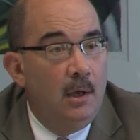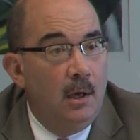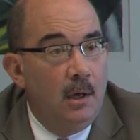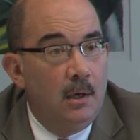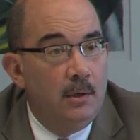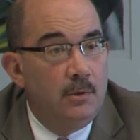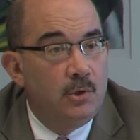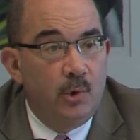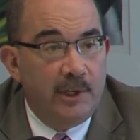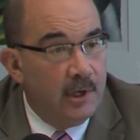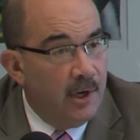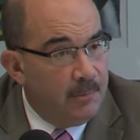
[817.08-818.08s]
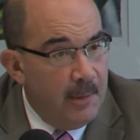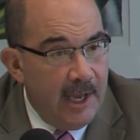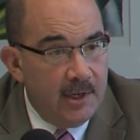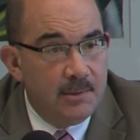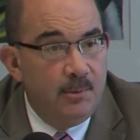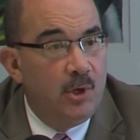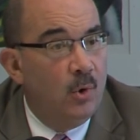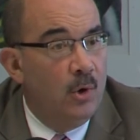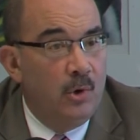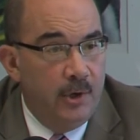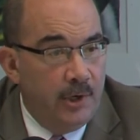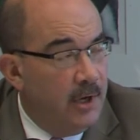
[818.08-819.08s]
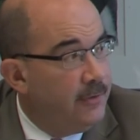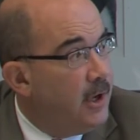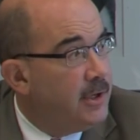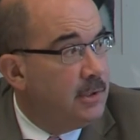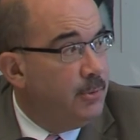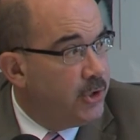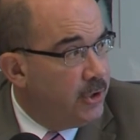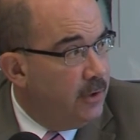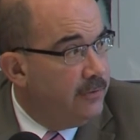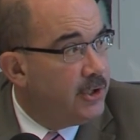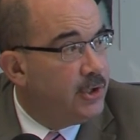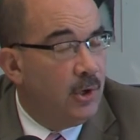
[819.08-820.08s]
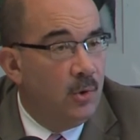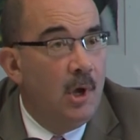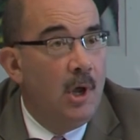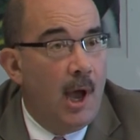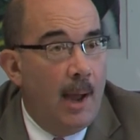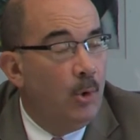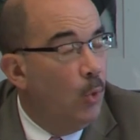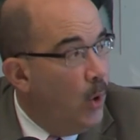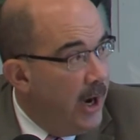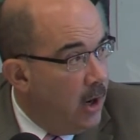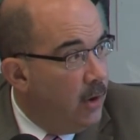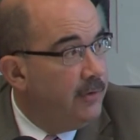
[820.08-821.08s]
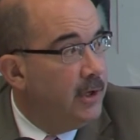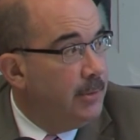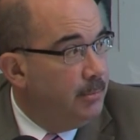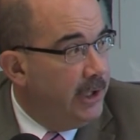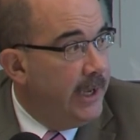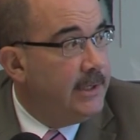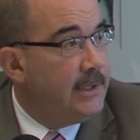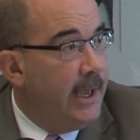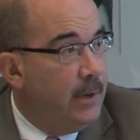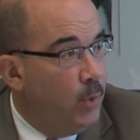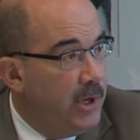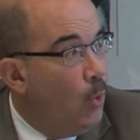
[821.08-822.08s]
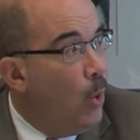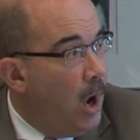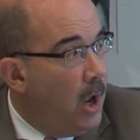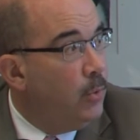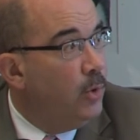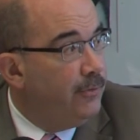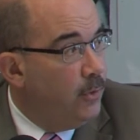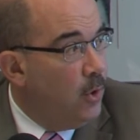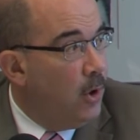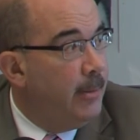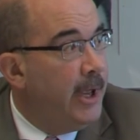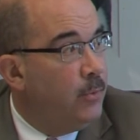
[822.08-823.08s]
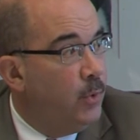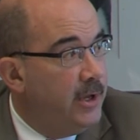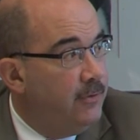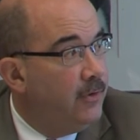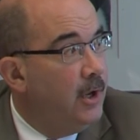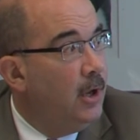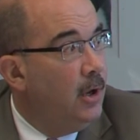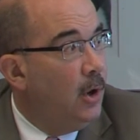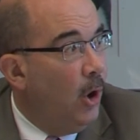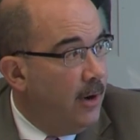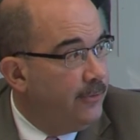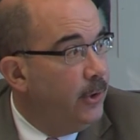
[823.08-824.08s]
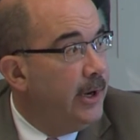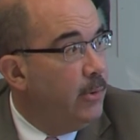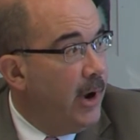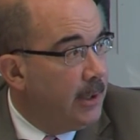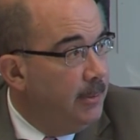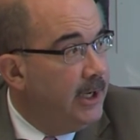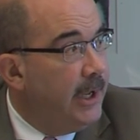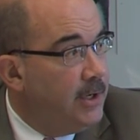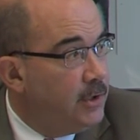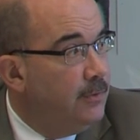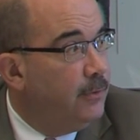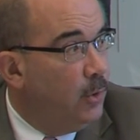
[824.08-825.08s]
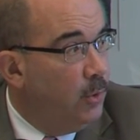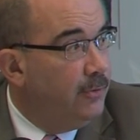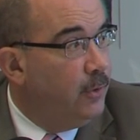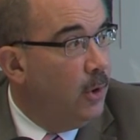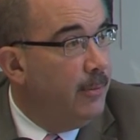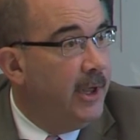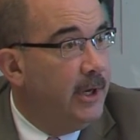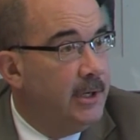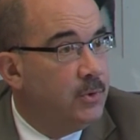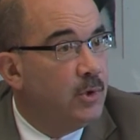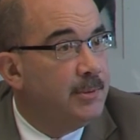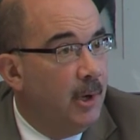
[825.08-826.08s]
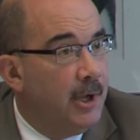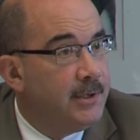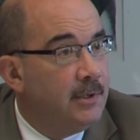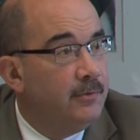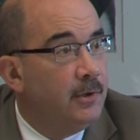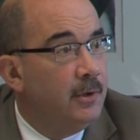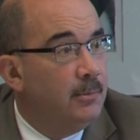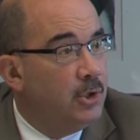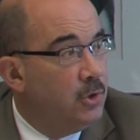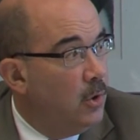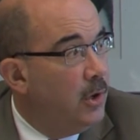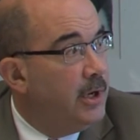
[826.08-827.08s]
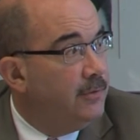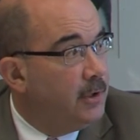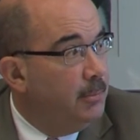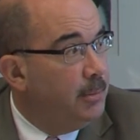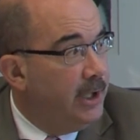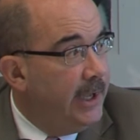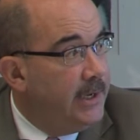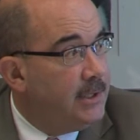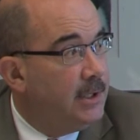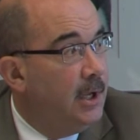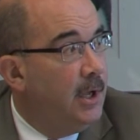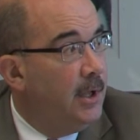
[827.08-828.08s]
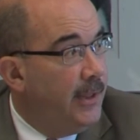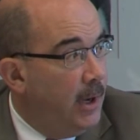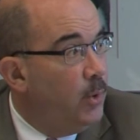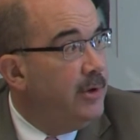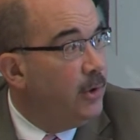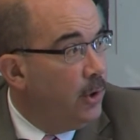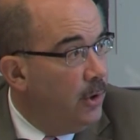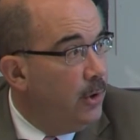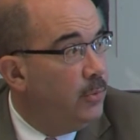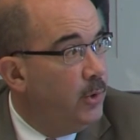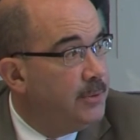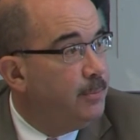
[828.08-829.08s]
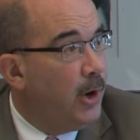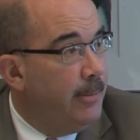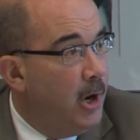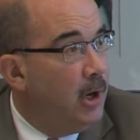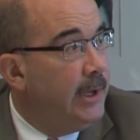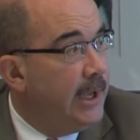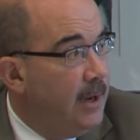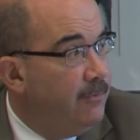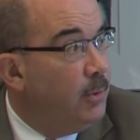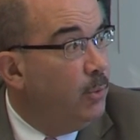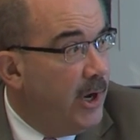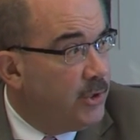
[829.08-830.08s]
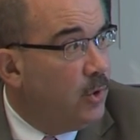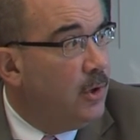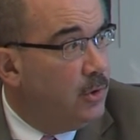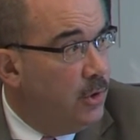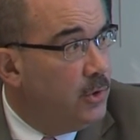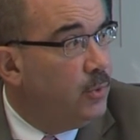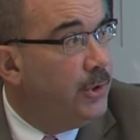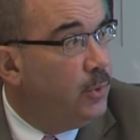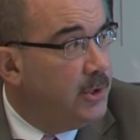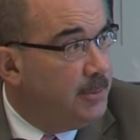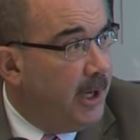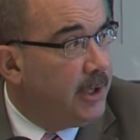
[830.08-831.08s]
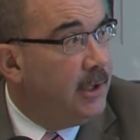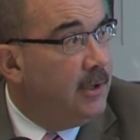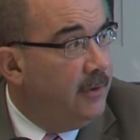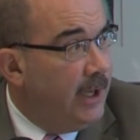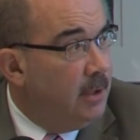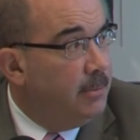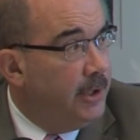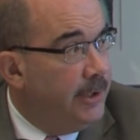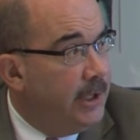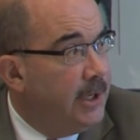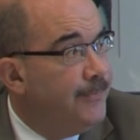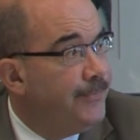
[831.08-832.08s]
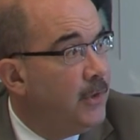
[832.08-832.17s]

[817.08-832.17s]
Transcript: uh, strict enough management or good enough customer service. So I'm aware of the complaints and we want reform. And we've offered a recommendation for reform that is responsive to the majority of complaints that we've heard, which primarily came from restaurateurs with respect to the availability